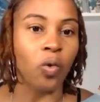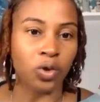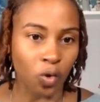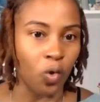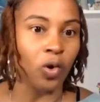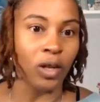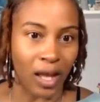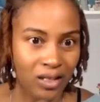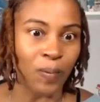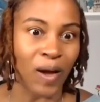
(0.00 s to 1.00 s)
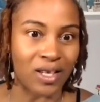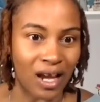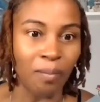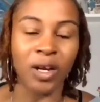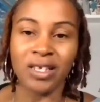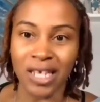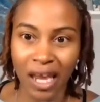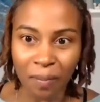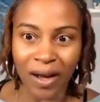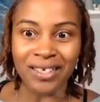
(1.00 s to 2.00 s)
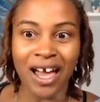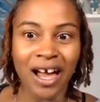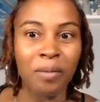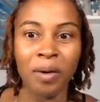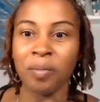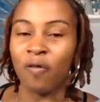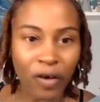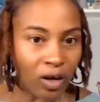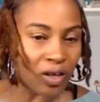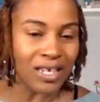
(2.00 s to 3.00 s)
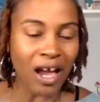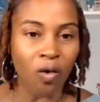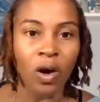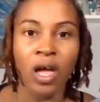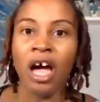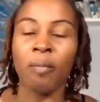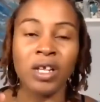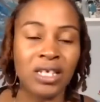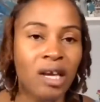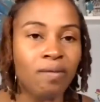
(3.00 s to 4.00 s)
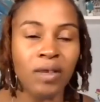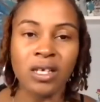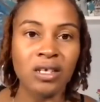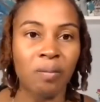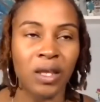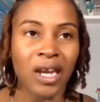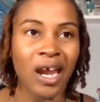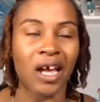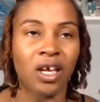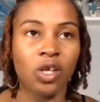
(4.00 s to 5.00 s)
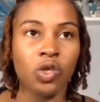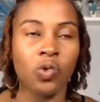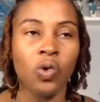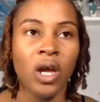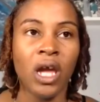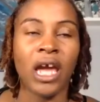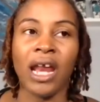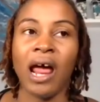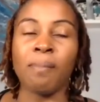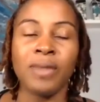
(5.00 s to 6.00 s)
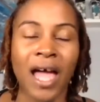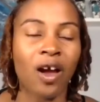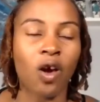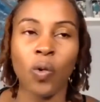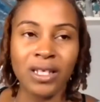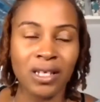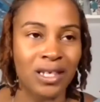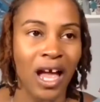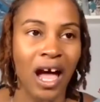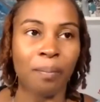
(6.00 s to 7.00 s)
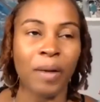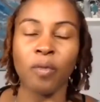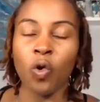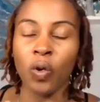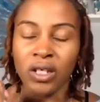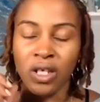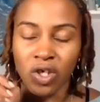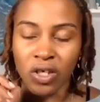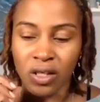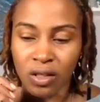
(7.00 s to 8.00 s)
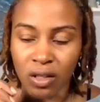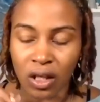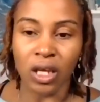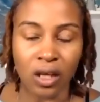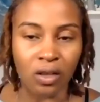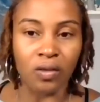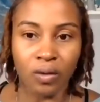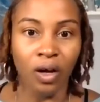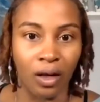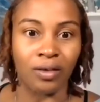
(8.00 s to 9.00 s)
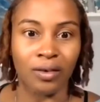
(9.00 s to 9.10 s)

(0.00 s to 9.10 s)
the online space. I'm going to take my time. I'm going to figure this out. I'm going to see if this is something that I can do. And I'm not going to stop. I'm going to just look.